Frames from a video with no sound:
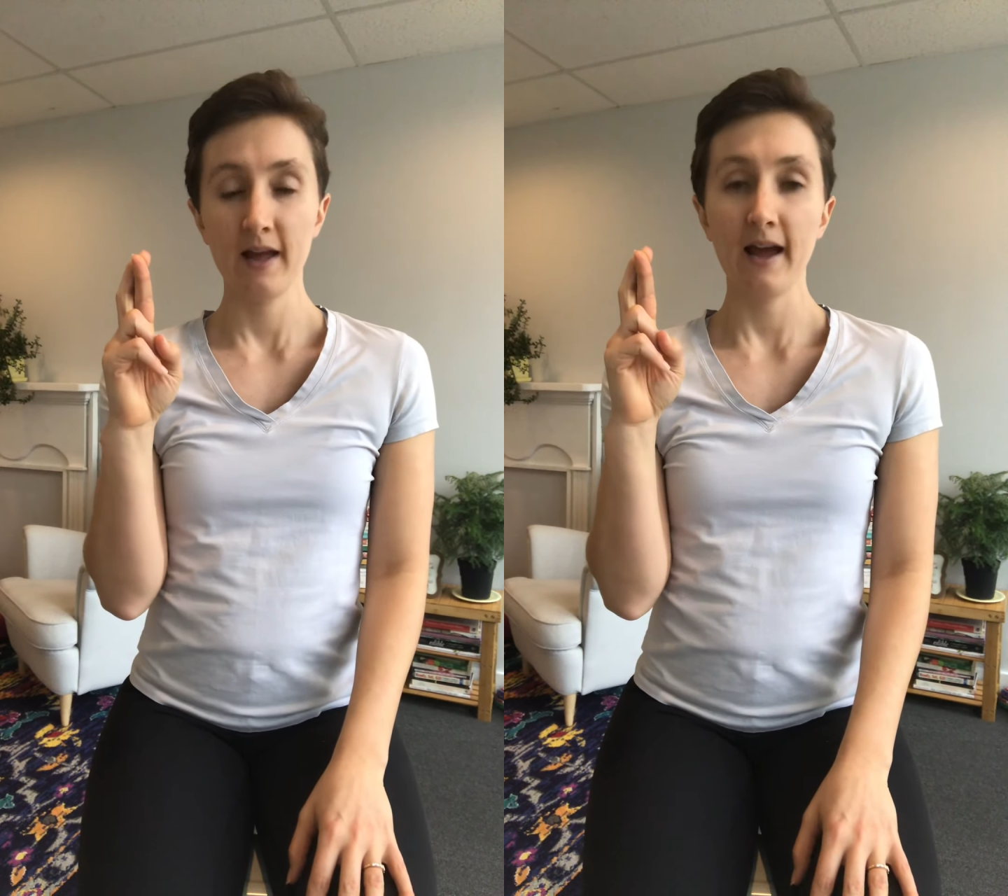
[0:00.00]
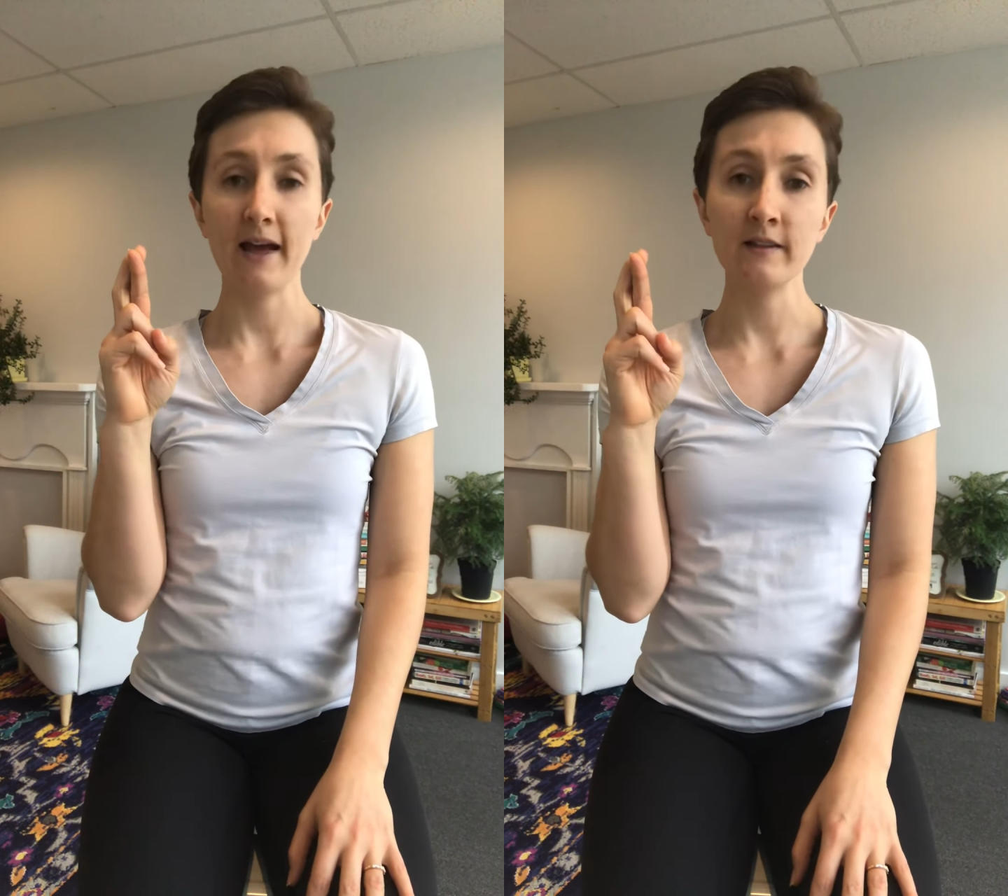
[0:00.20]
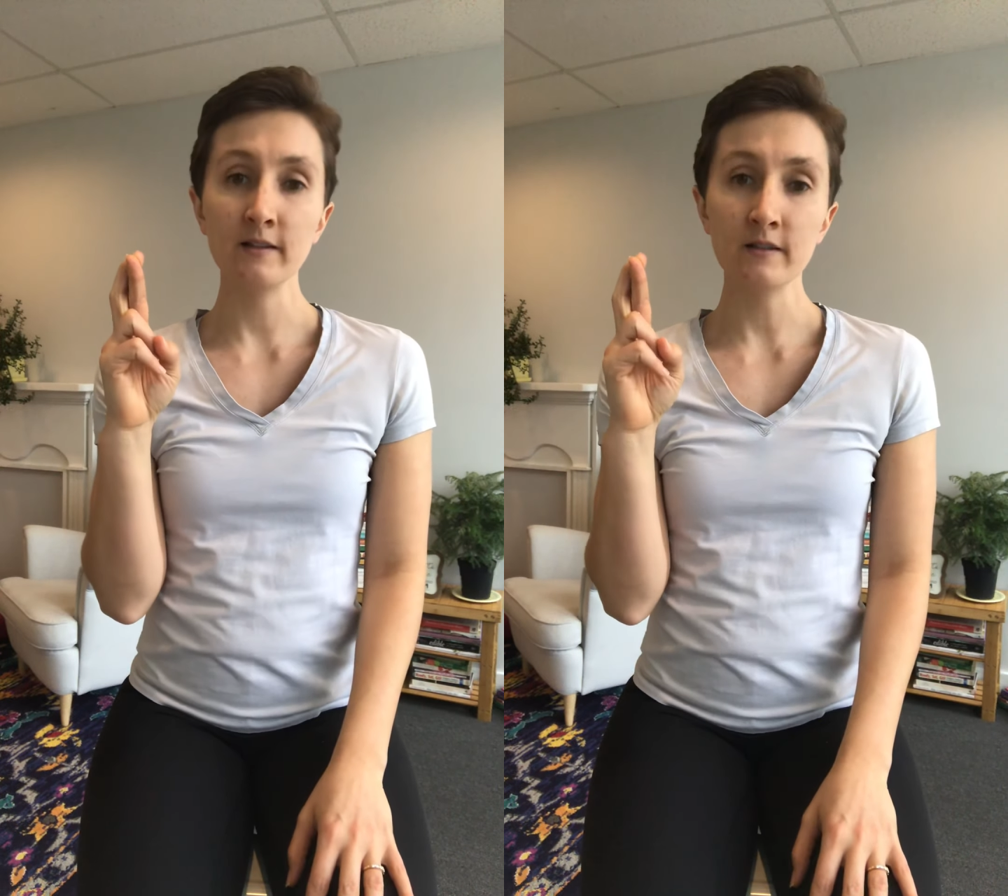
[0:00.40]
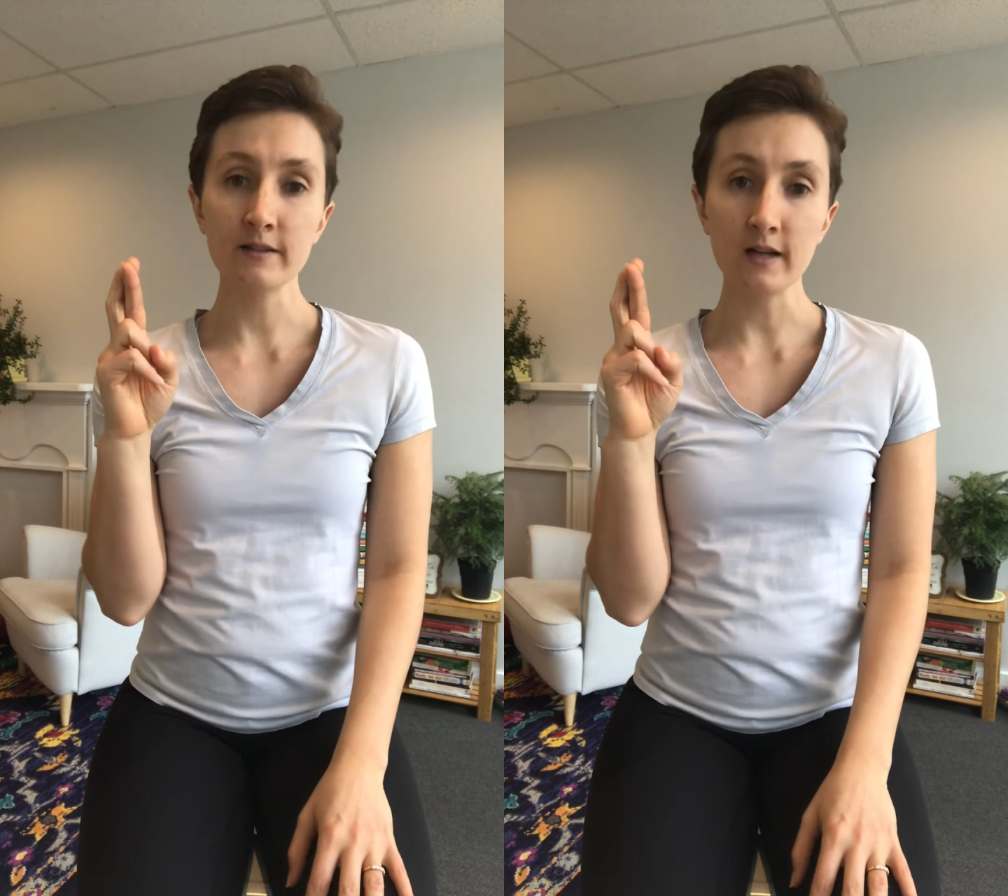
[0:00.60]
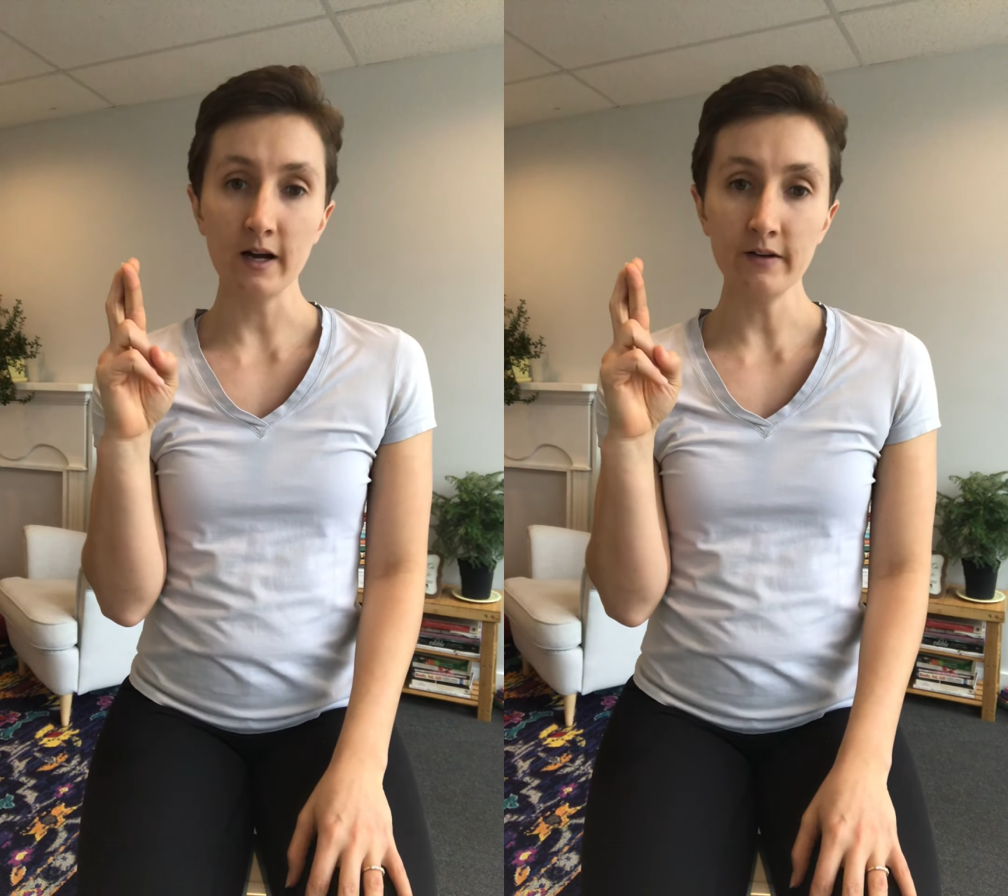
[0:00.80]
and then the
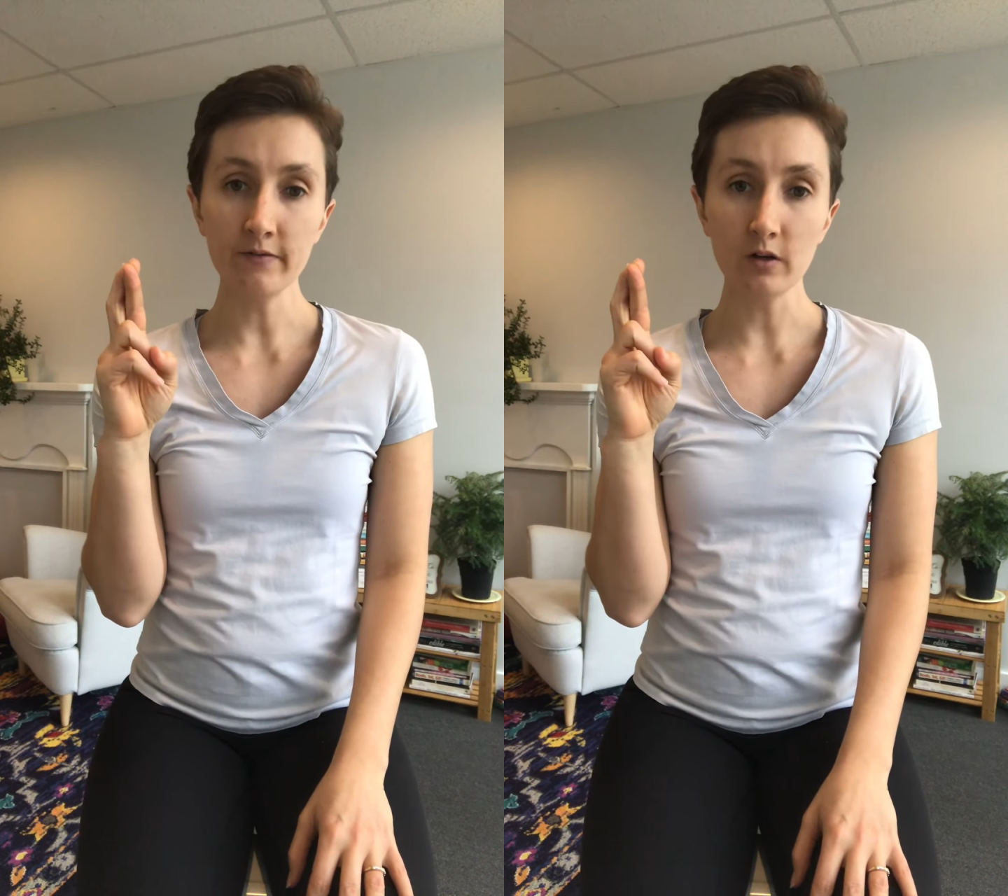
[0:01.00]
sign for